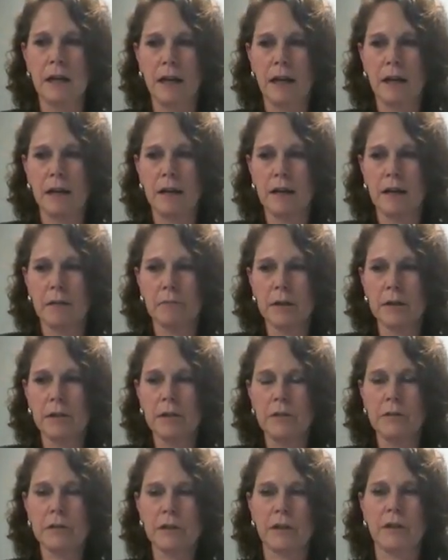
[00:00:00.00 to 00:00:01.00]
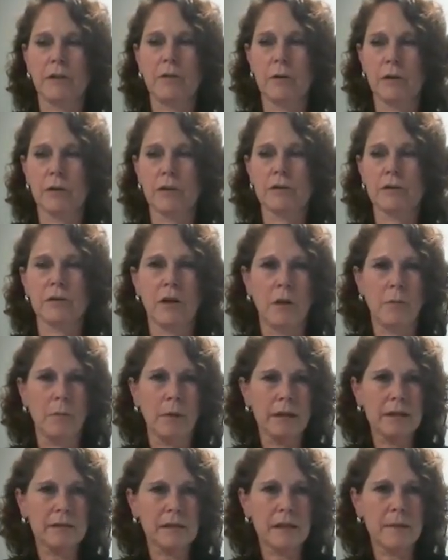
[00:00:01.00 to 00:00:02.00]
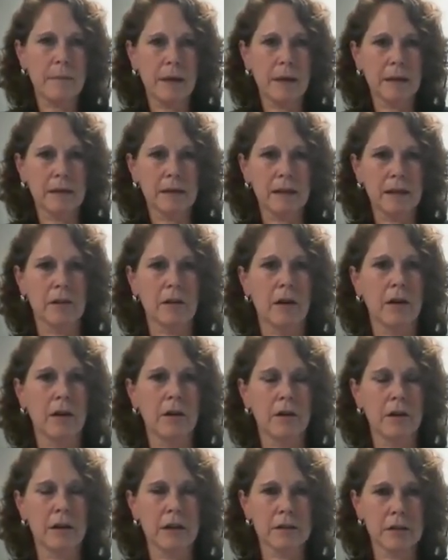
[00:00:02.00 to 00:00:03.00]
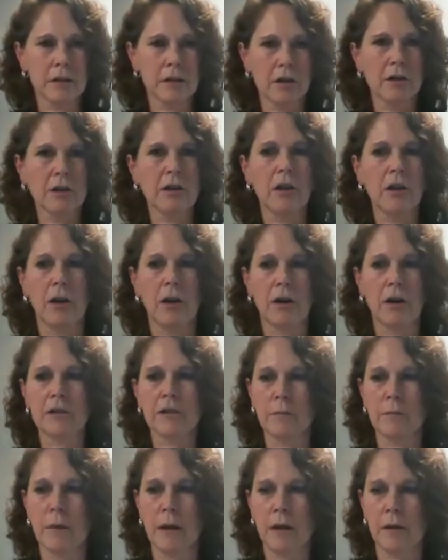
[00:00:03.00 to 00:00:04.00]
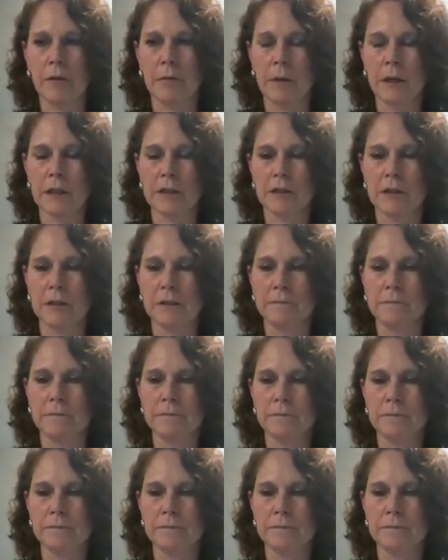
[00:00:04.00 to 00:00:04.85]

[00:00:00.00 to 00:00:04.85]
And reducing cortisol by sleeping a little longer is a good long-term health measure.